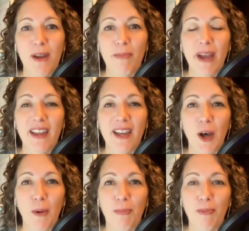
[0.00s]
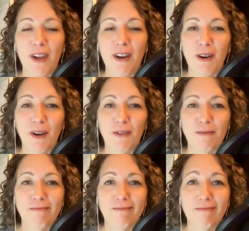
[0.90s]
It might help their
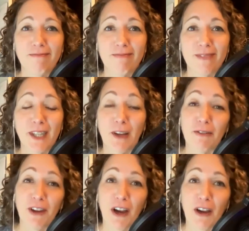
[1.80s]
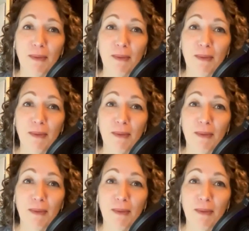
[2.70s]
own self-talk,